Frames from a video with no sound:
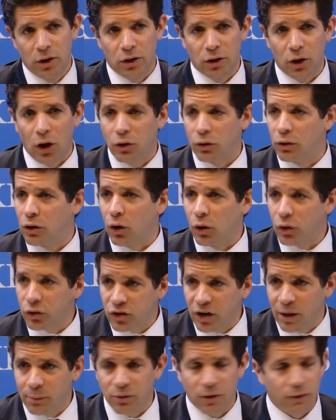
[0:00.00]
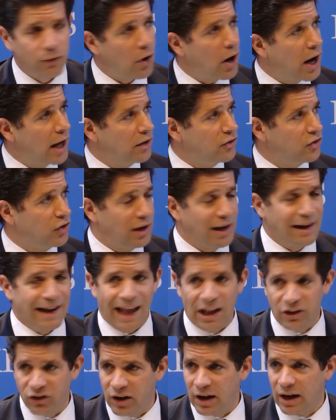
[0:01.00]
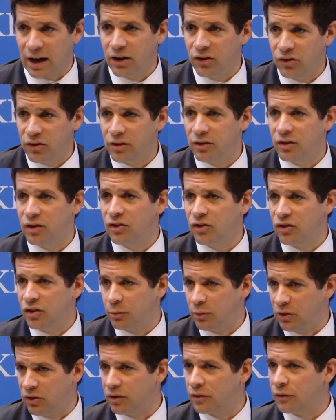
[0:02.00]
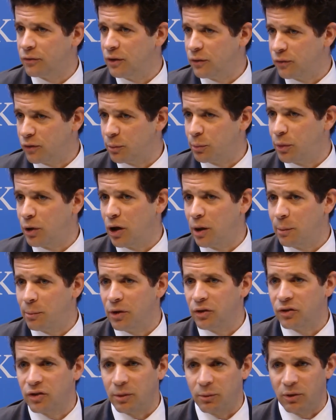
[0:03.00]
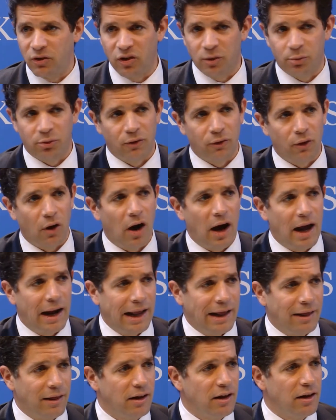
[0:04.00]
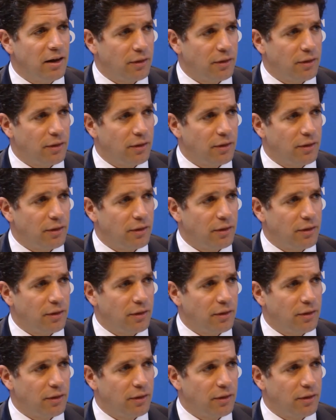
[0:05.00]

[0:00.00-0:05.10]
local content providers. You need an education system which is fit for purpose and which is providing